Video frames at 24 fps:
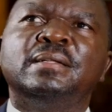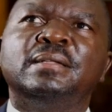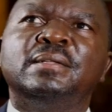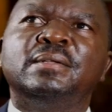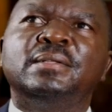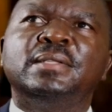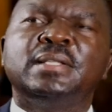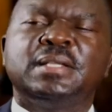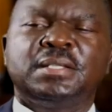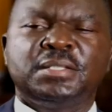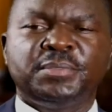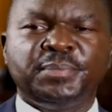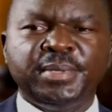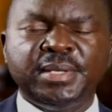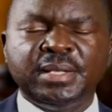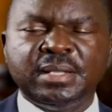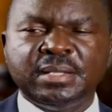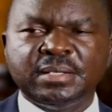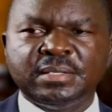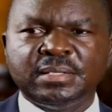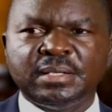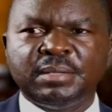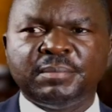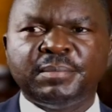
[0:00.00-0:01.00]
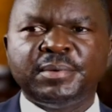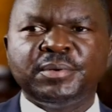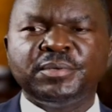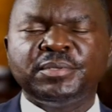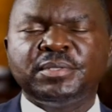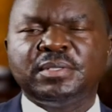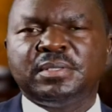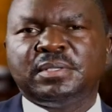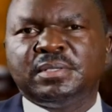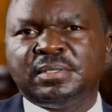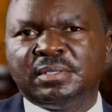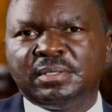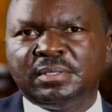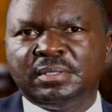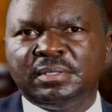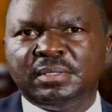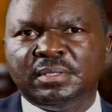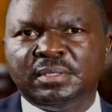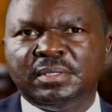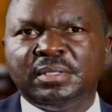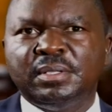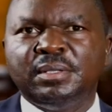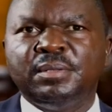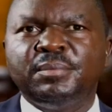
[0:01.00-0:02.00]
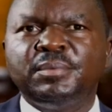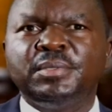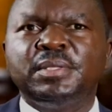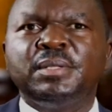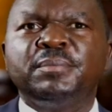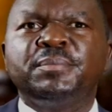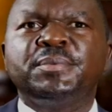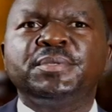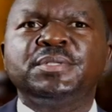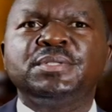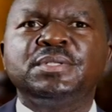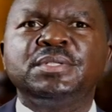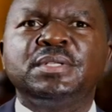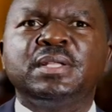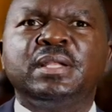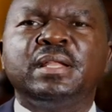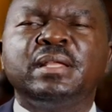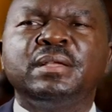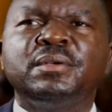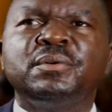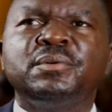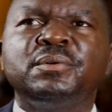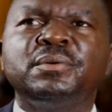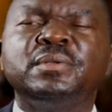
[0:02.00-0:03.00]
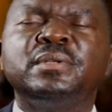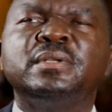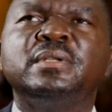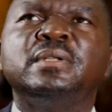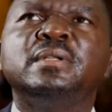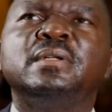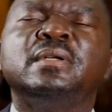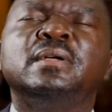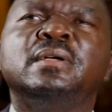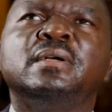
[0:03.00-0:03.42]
The experience about the position I hold,